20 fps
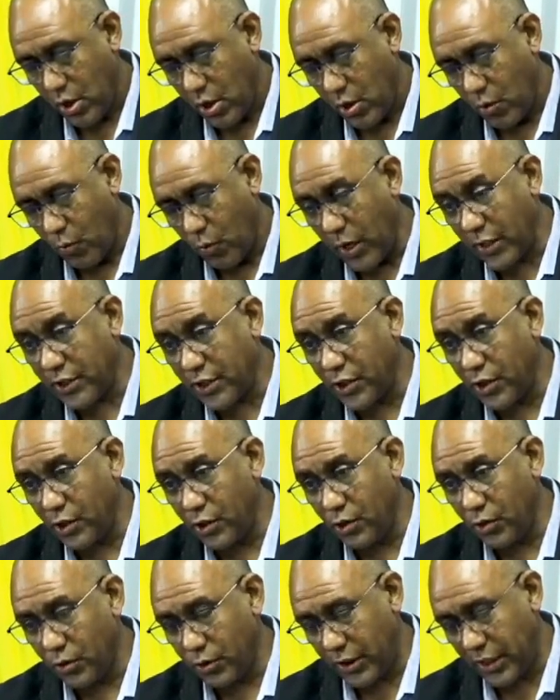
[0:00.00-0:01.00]
what you'll
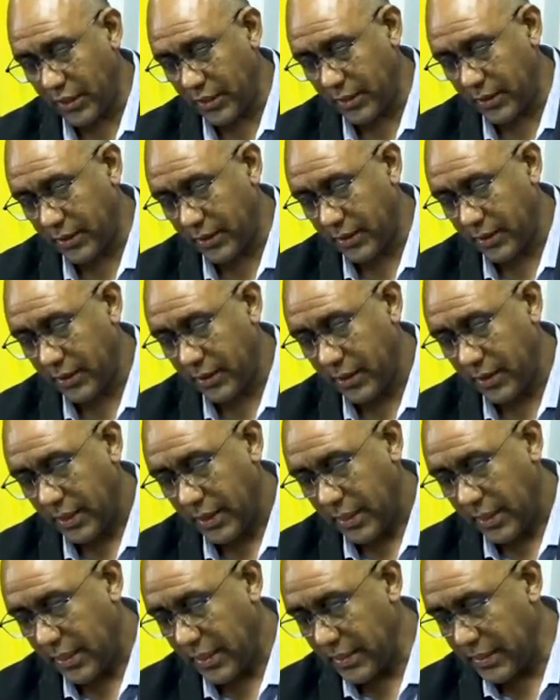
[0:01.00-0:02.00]
notice
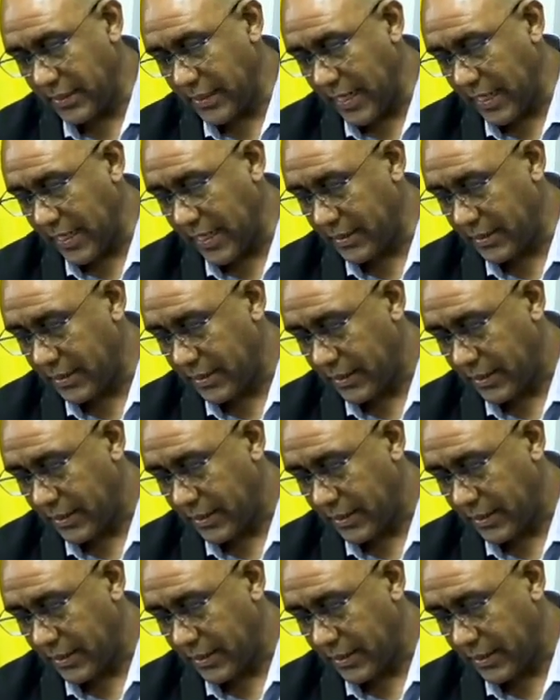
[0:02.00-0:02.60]
is that